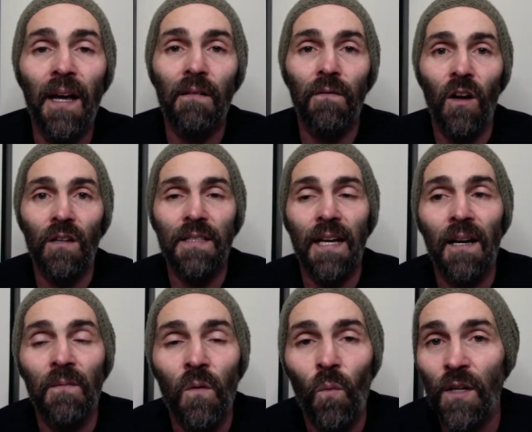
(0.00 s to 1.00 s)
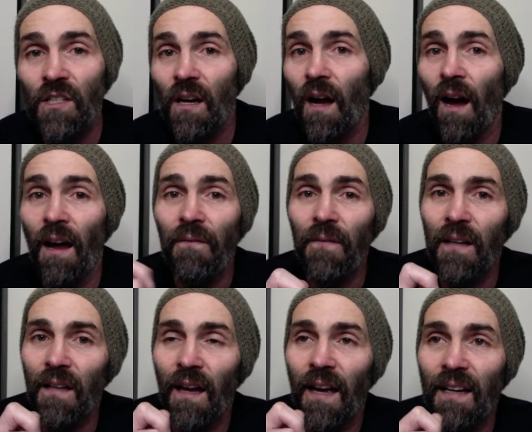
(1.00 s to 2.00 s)
out of lockdown, which I
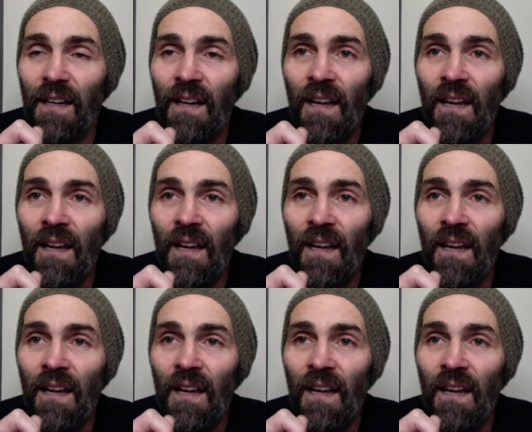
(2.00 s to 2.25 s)
feel like